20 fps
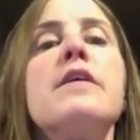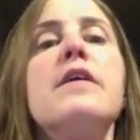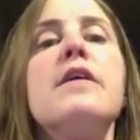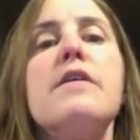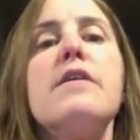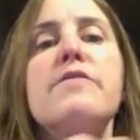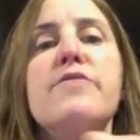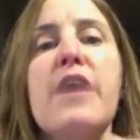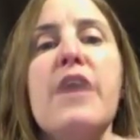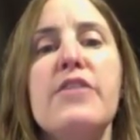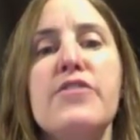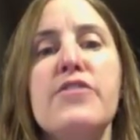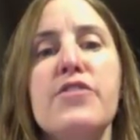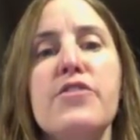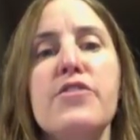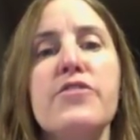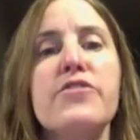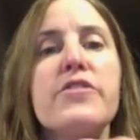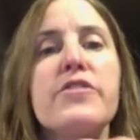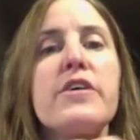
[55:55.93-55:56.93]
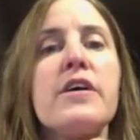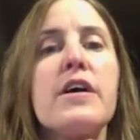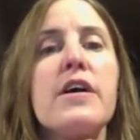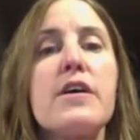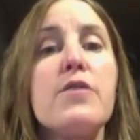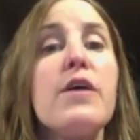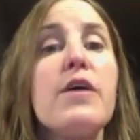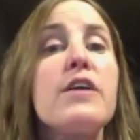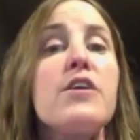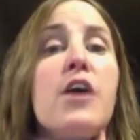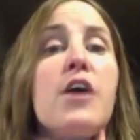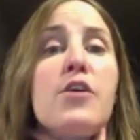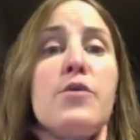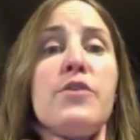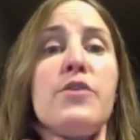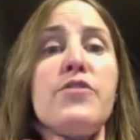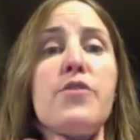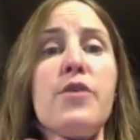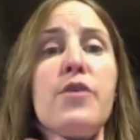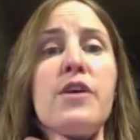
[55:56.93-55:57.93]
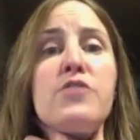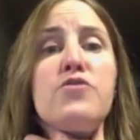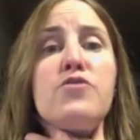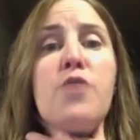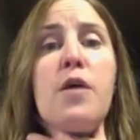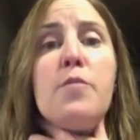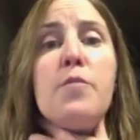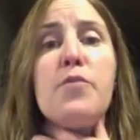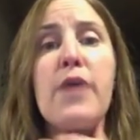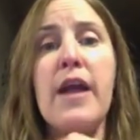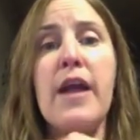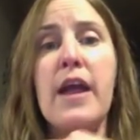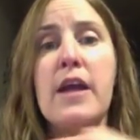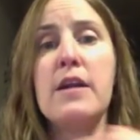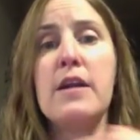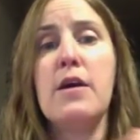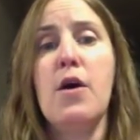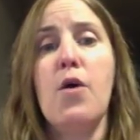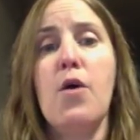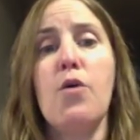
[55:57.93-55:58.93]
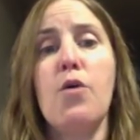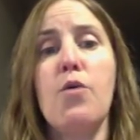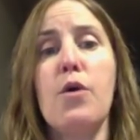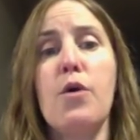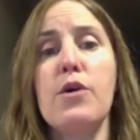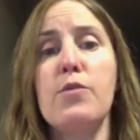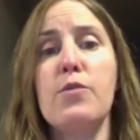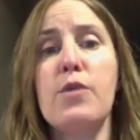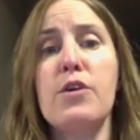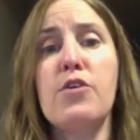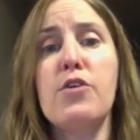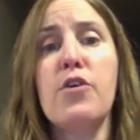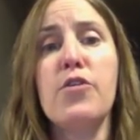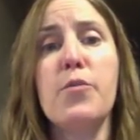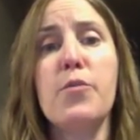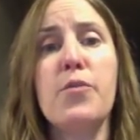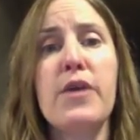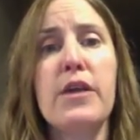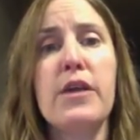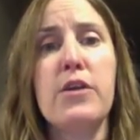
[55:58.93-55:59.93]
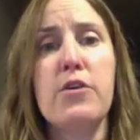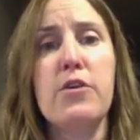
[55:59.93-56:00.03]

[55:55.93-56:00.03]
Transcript: vessels, carotid arteries going to our brain, or what are called the brachial